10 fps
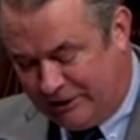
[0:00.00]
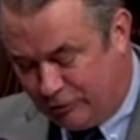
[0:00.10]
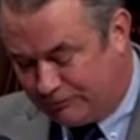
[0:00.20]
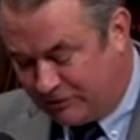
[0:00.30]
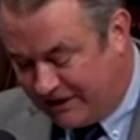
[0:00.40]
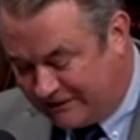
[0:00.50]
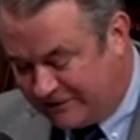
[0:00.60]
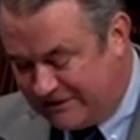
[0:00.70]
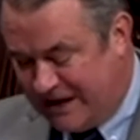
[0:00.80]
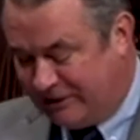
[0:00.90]
include
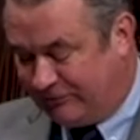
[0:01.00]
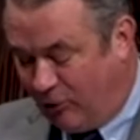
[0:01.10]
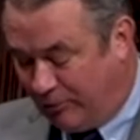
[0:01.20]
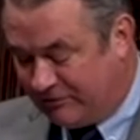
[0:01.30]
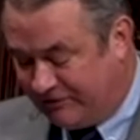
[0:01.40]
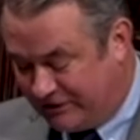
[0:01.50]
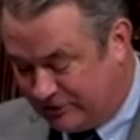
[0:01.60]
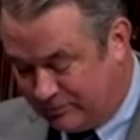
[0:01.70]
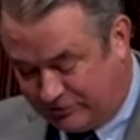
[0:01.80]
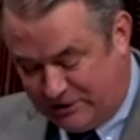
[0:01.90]
protecting and informing
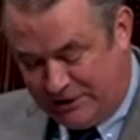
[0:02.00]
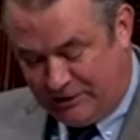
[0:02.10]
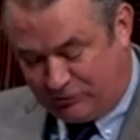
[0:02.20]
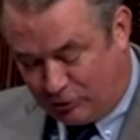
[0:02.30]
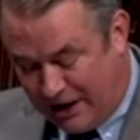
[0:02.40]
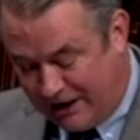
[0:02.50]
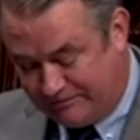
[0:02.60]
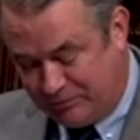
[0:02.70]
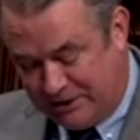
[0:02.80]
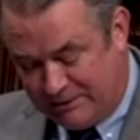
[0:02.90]
victims of
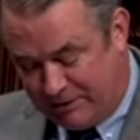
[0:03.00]
crime